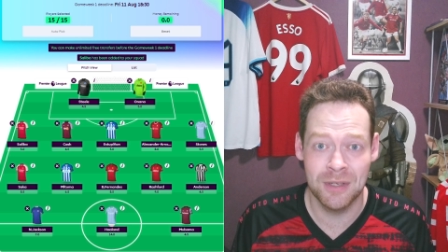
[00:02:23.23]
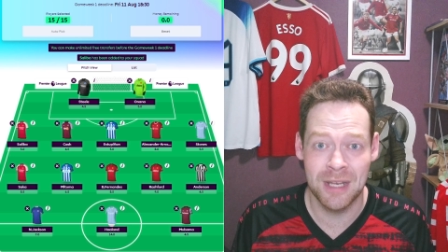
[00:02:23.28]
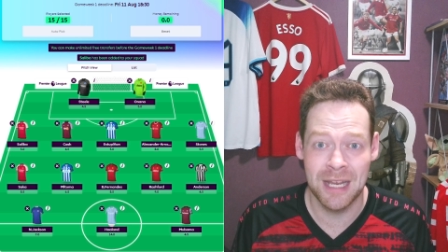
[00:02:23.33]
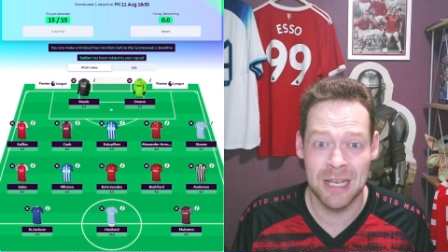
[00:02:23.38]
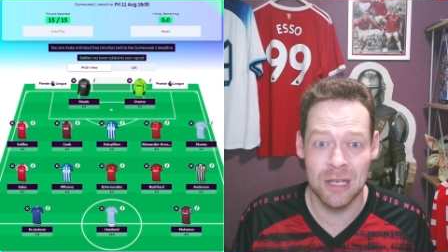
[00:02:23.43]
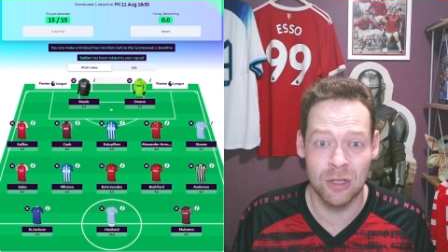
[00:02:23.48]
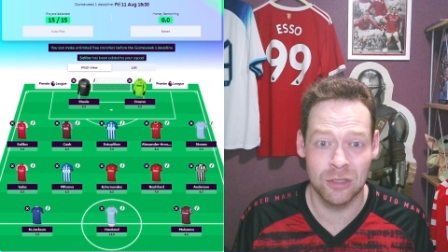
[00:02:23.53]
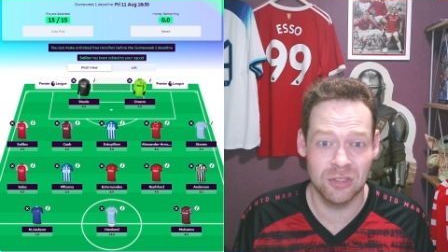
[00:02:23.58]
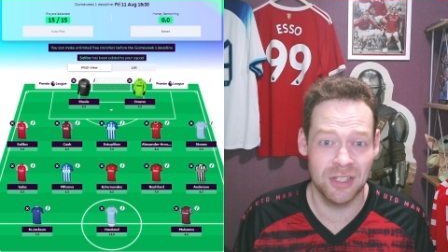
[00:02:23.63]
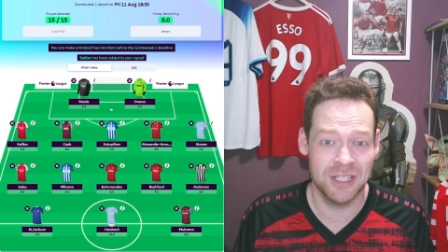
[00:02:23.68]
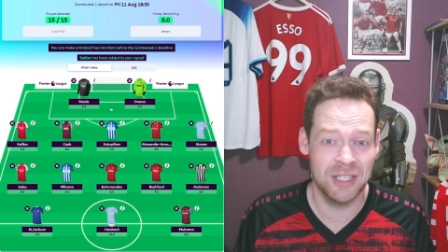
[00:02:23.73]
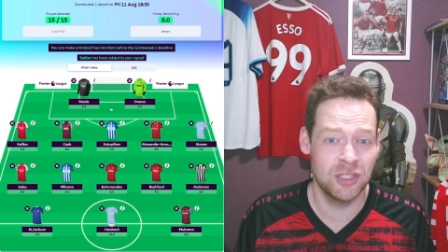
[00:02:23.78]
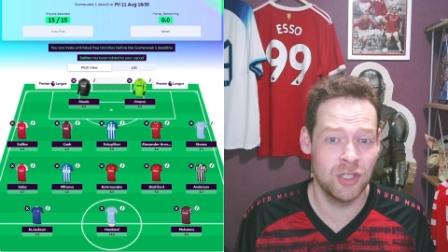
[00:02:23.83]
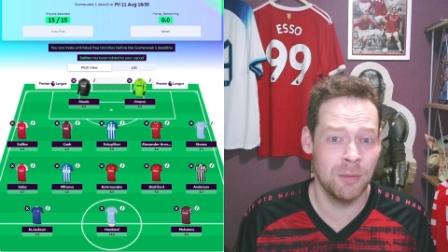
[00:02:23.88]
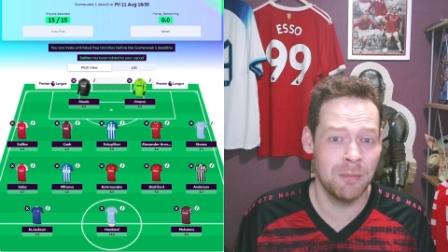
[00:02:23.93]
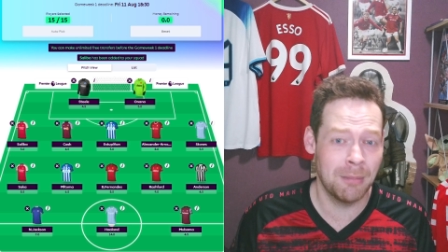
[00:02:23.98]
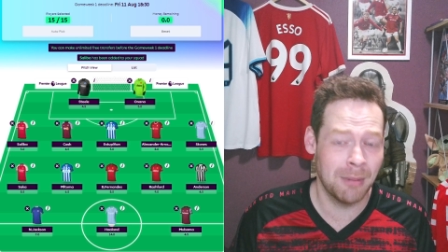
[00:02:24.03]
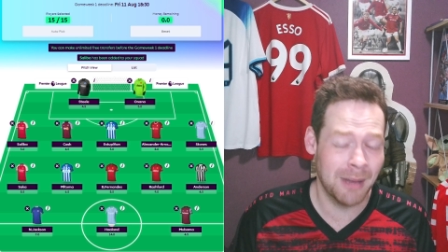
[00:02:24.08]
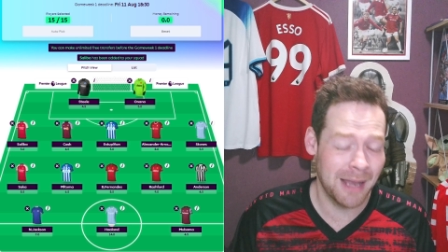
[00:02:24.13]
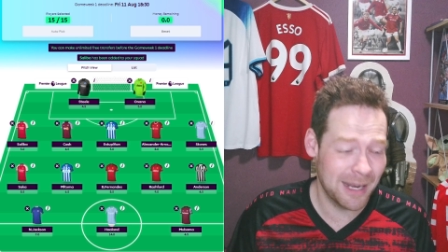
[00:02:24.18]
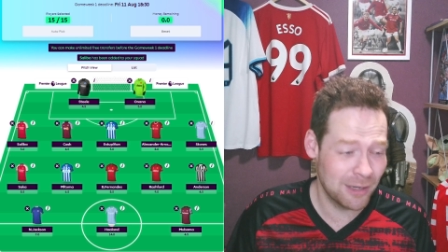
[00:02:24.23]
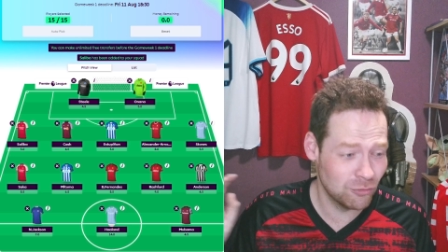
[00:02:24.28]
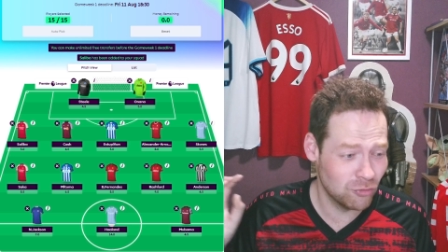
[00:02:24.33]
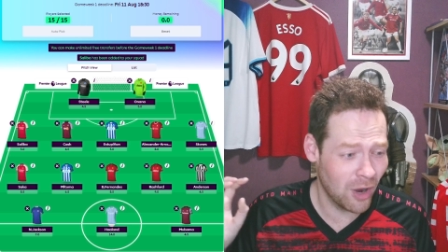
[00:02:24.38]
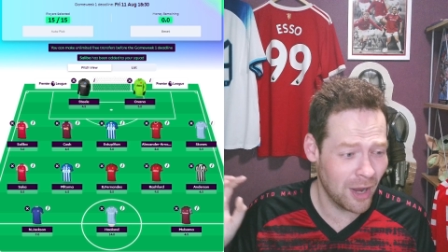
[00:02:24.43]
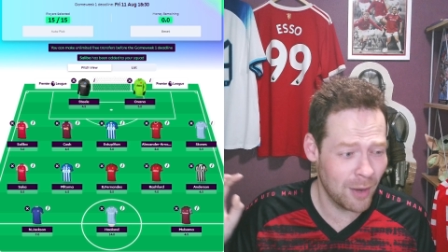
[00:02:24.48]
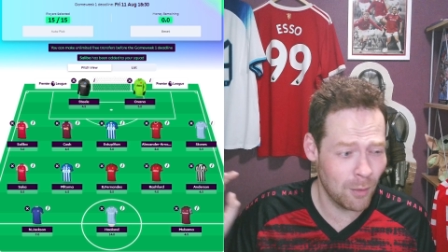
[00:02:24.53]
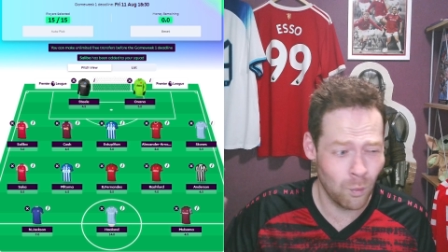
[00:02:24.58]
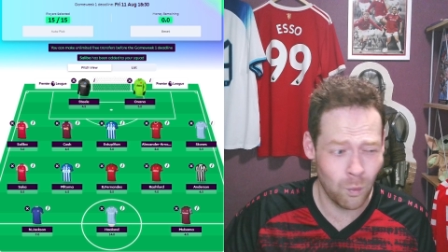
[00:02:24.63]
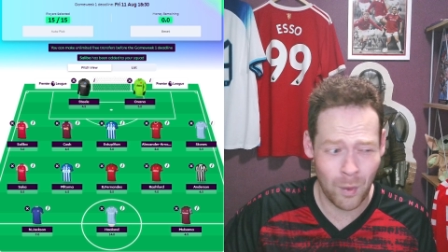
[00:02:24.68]
It looks like he could be playing
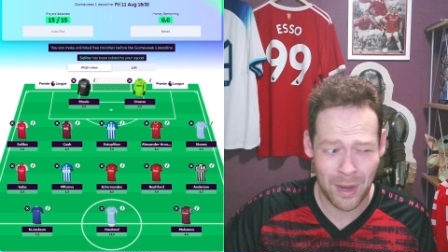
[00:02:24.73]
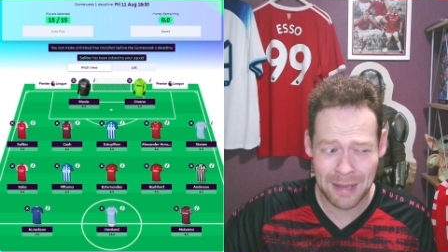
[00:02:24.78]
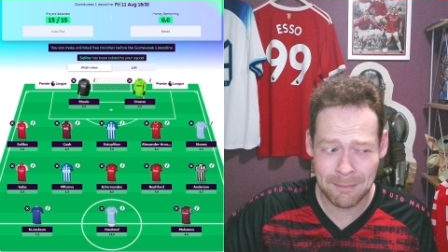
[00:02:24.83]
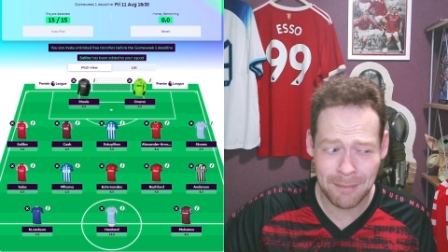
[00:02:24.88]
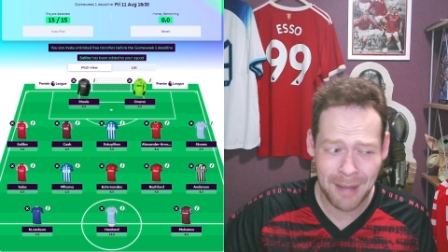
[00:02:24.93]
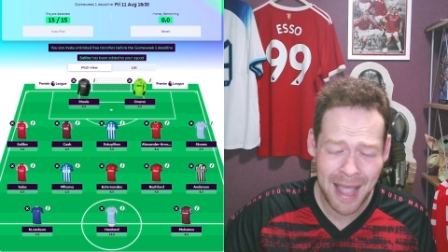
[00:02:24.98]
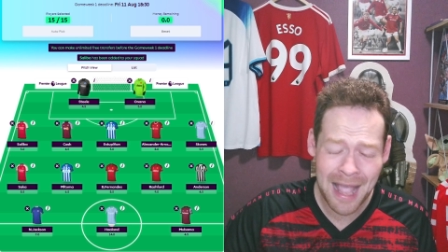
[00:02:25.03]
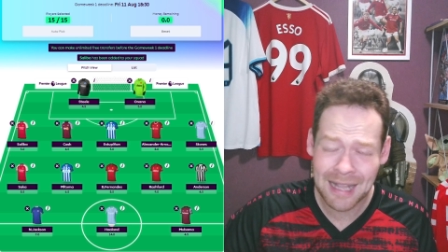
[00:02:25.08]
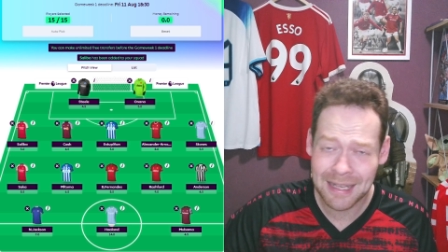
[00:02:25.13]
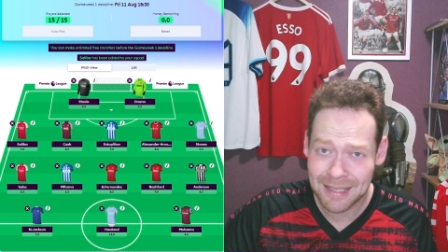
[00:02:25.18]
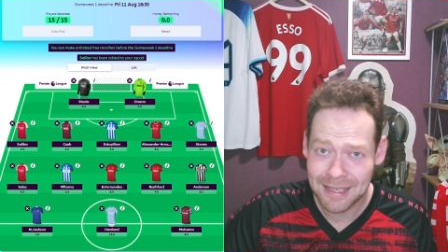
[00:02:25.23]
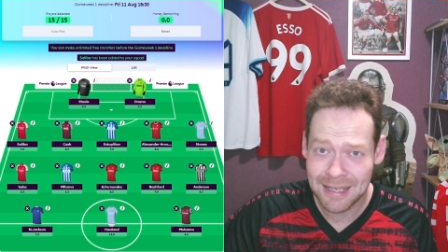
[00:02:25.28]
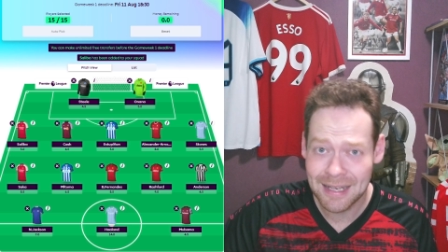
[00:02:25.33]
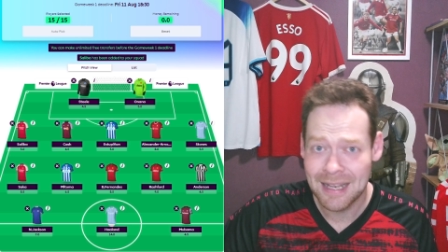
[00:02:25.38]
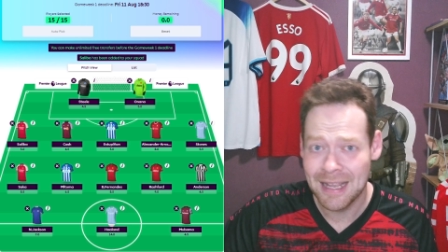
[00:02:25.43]
right wing back